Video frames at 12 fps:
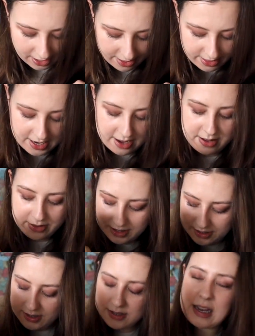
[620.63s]
And then
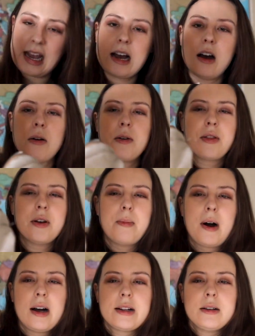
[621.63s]
this is how the
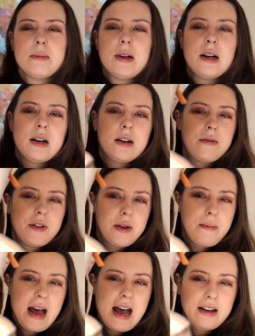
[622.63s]
bottom of the
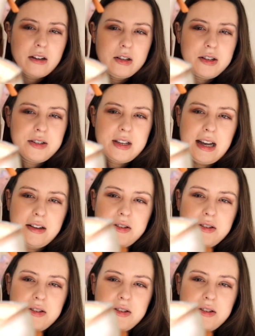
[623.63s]
bag looks like.